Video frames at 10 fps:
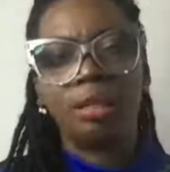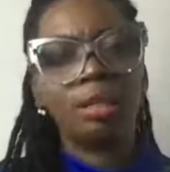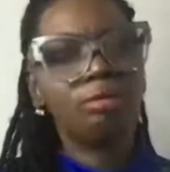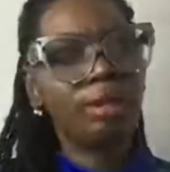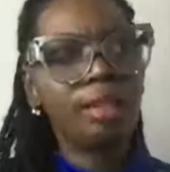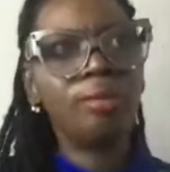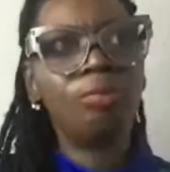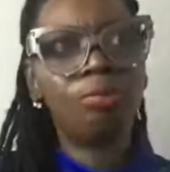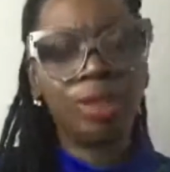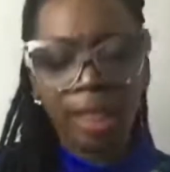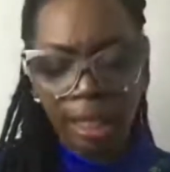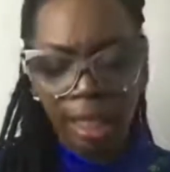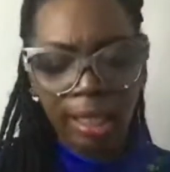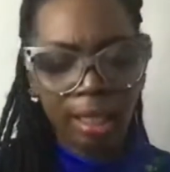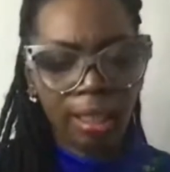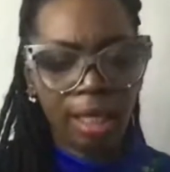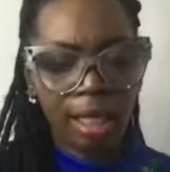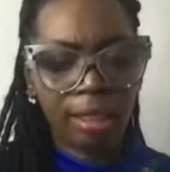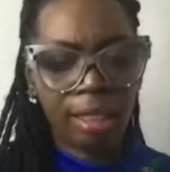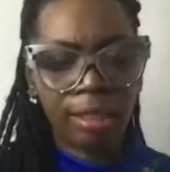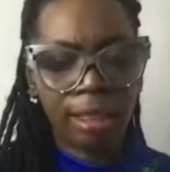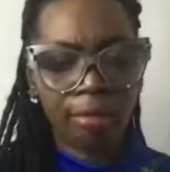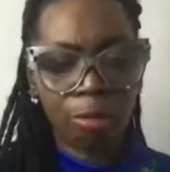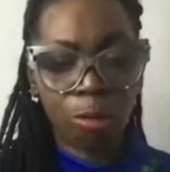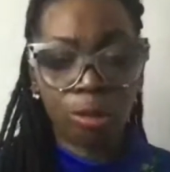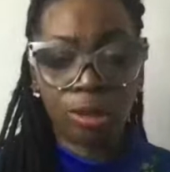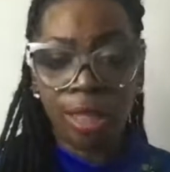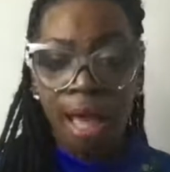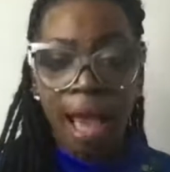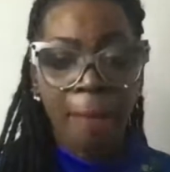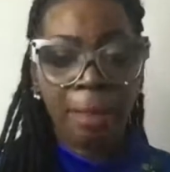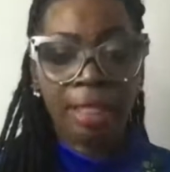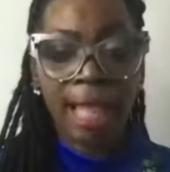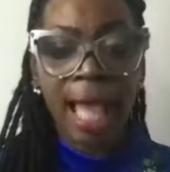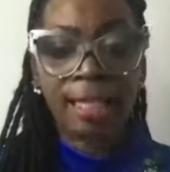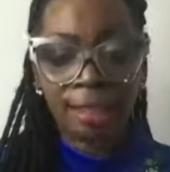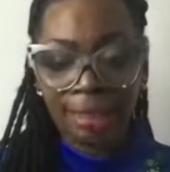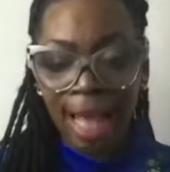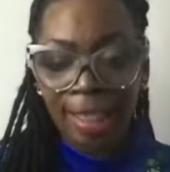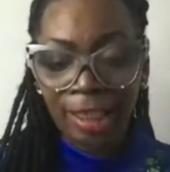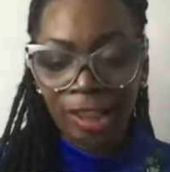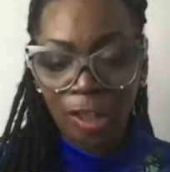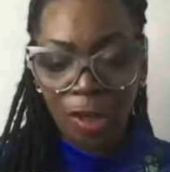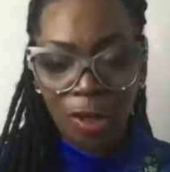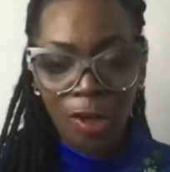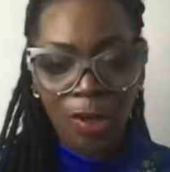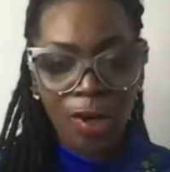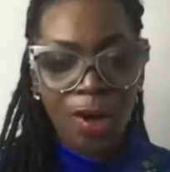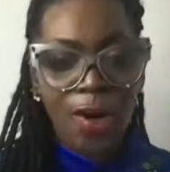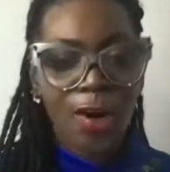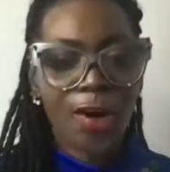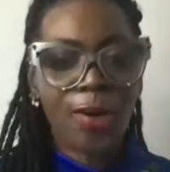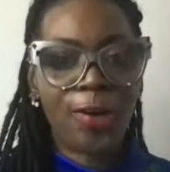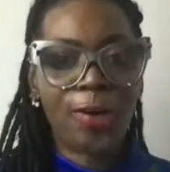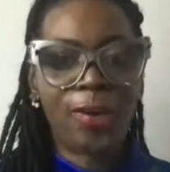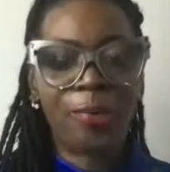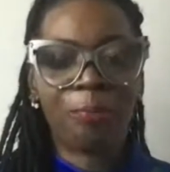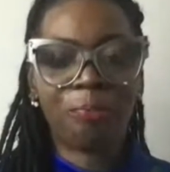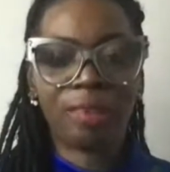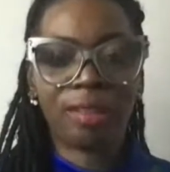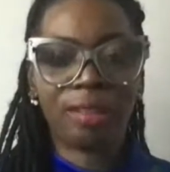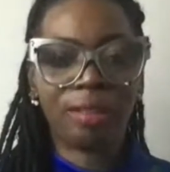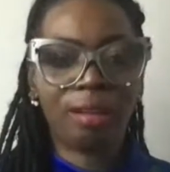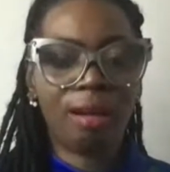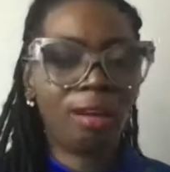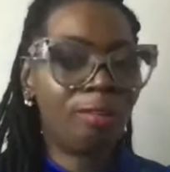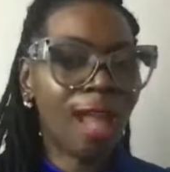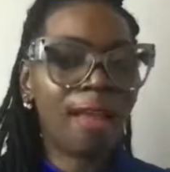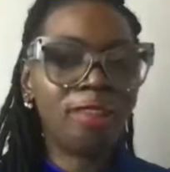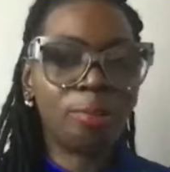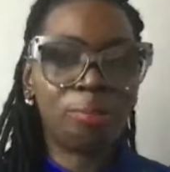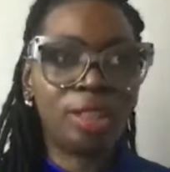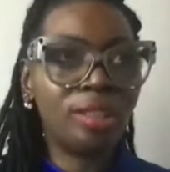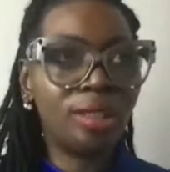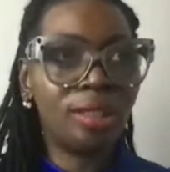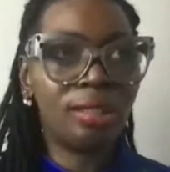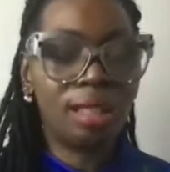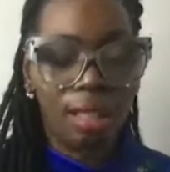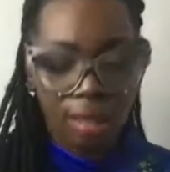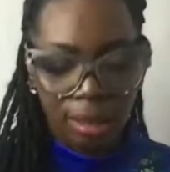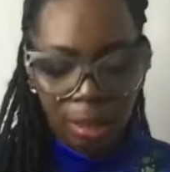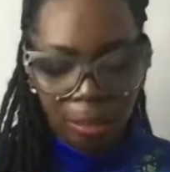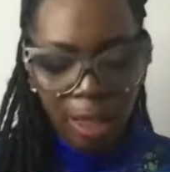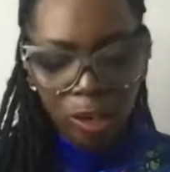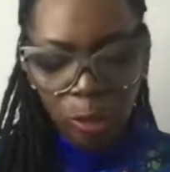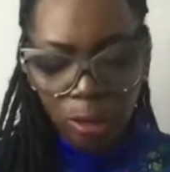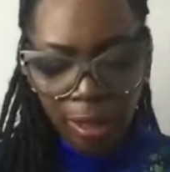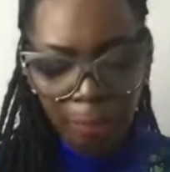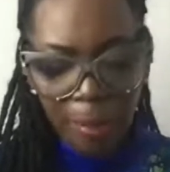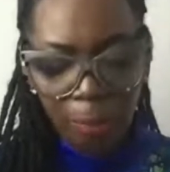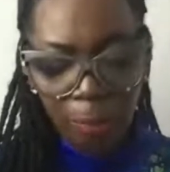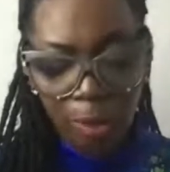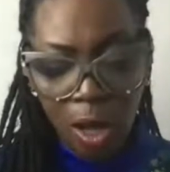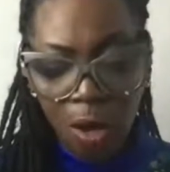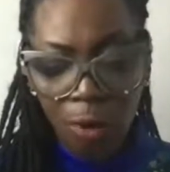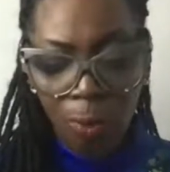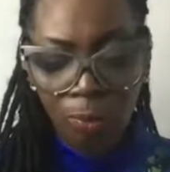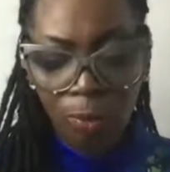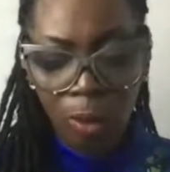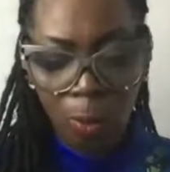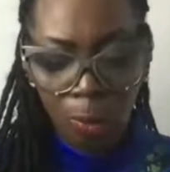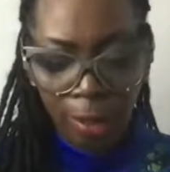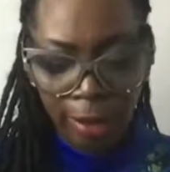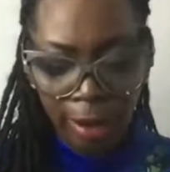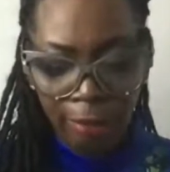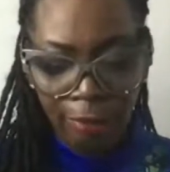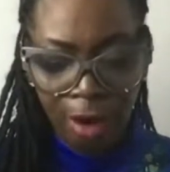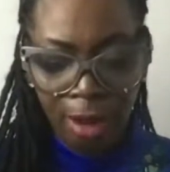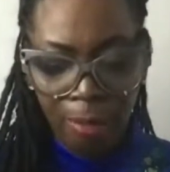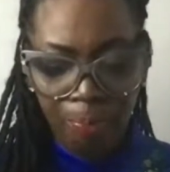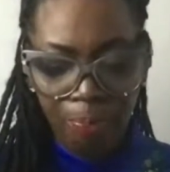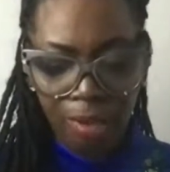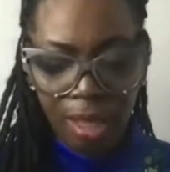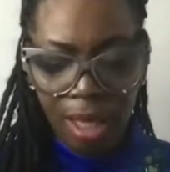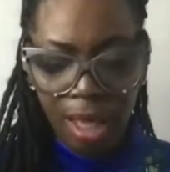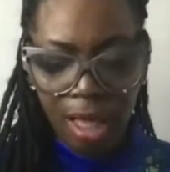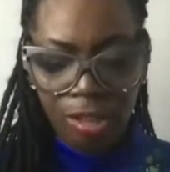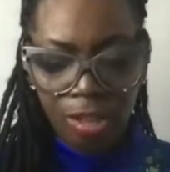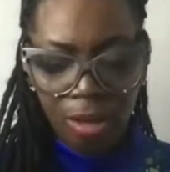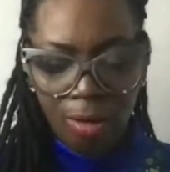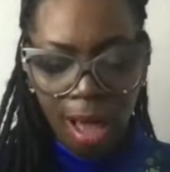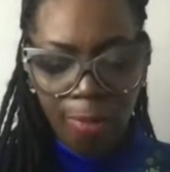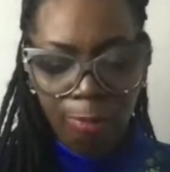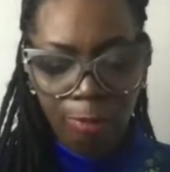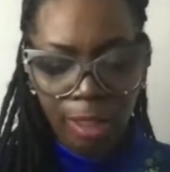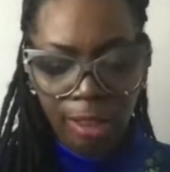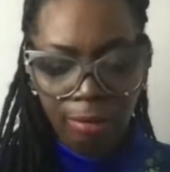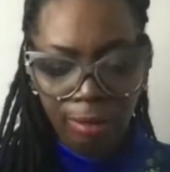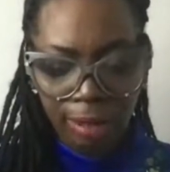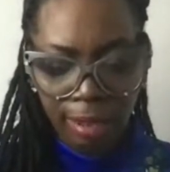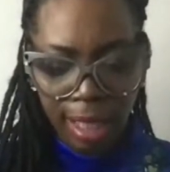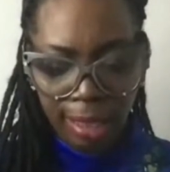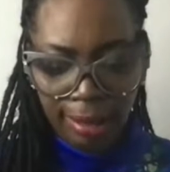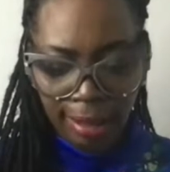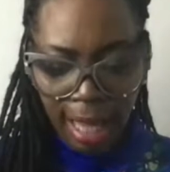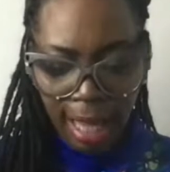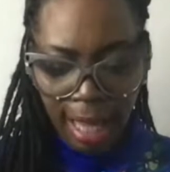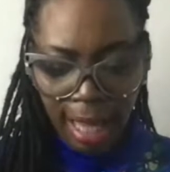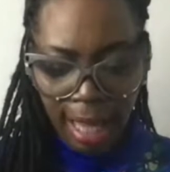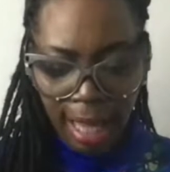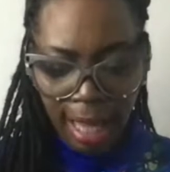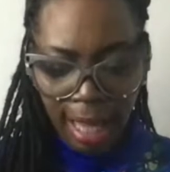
really dig in and get their roots. I mean, that is her life's mission, to make sure that people know, where they're from. And so I'm really, really excited.